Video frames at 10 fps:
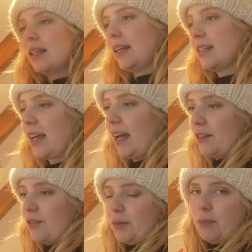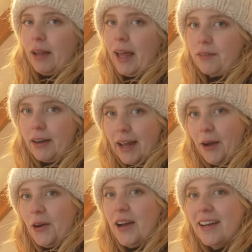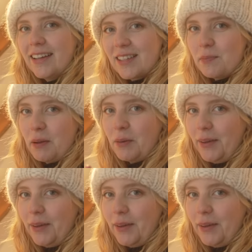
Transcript: That is kind of the plan right now. It's a bit